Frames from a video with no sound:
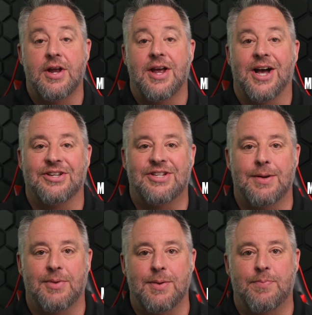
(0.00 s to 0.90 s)

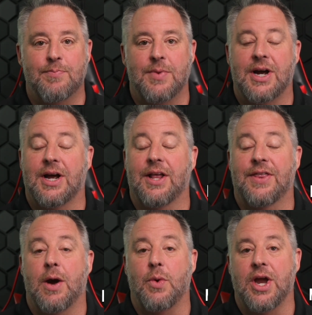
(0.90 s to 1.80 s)
assembly
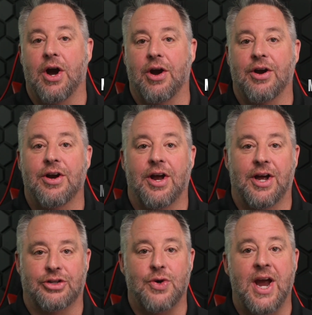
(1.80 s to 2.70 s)
that we are
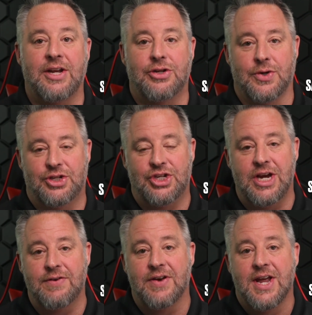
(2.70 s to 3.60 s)
trying to
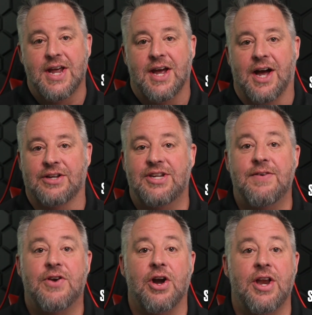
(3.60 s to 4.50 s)
achieve,
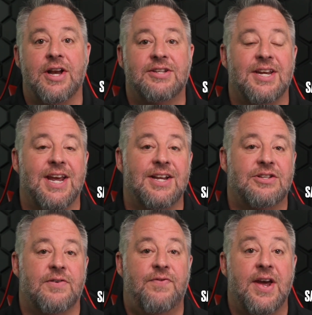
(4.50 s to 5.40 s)
safeguarding us
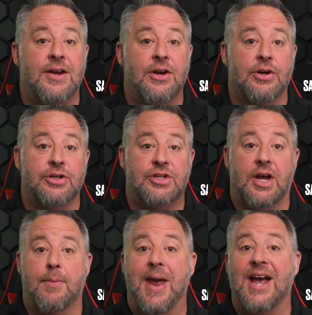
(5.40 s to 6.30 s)
against failures
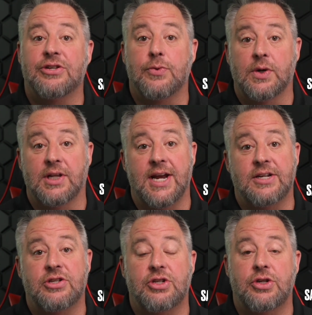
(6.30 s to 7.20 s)
as it
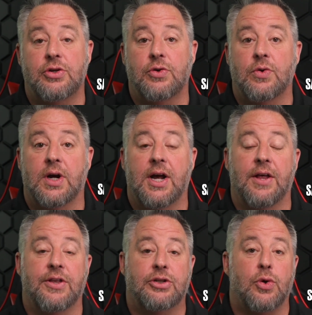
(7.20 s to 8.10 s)
relates to
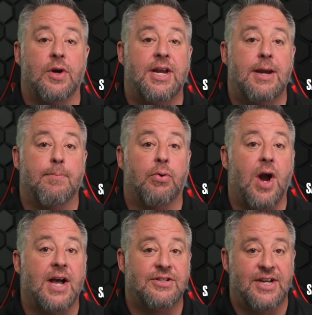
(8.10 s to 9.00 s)
the torquing
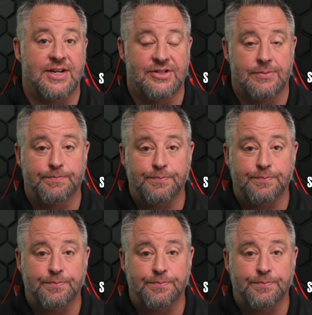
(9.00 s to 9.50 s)
process.